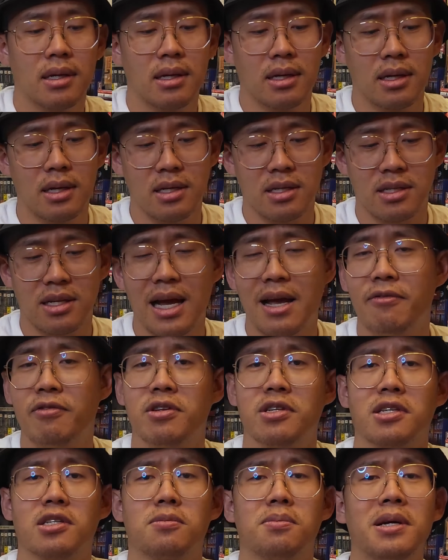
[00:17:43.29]
because life
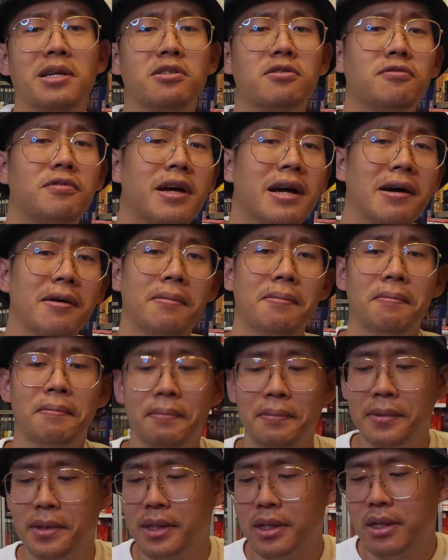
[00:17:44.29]
is expensive now.
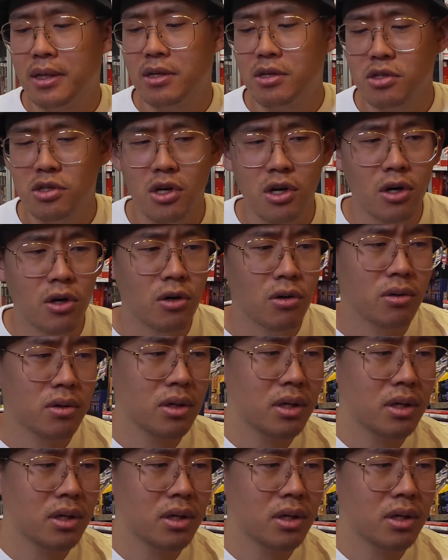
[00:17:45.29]
So